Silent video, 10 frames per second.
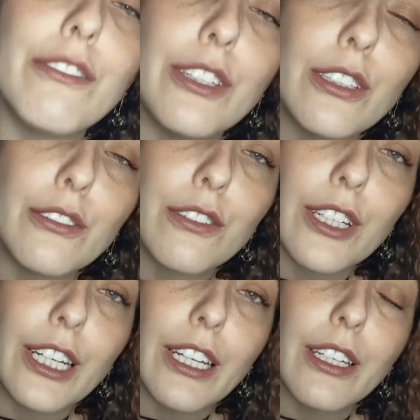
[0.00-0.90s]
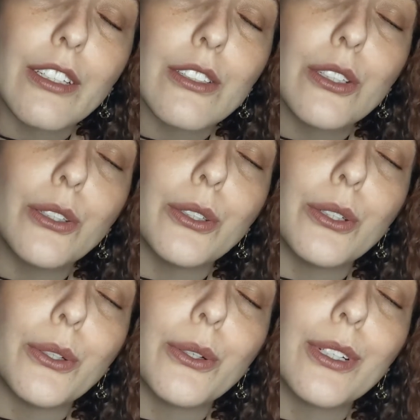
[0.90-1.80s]
Feel free to
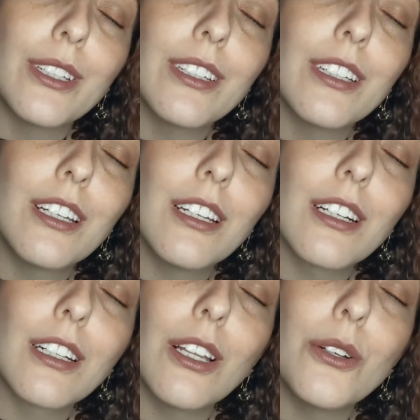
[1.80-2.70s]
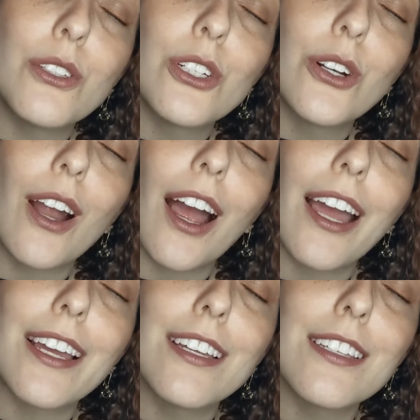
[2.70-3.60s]
close your
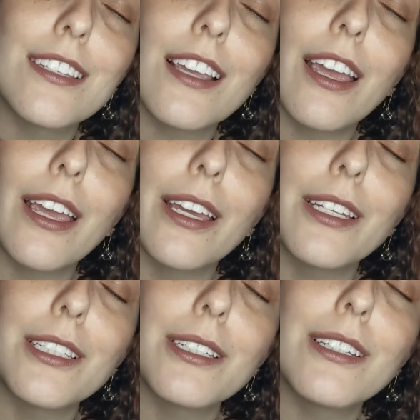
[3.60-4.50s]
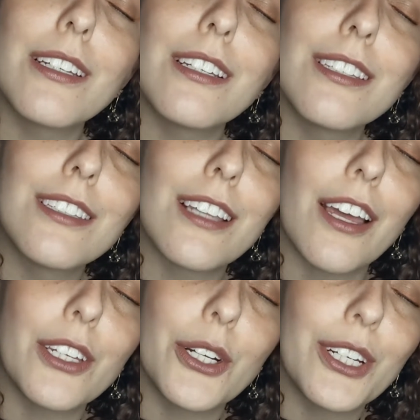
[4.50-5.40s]
eyes and set
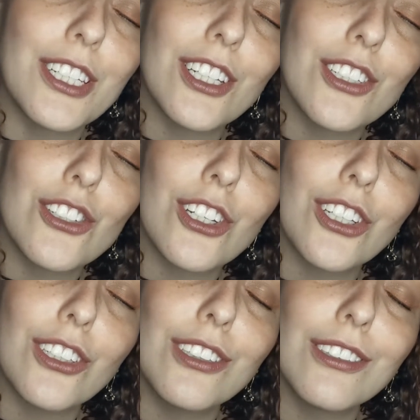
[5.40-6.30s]
your intention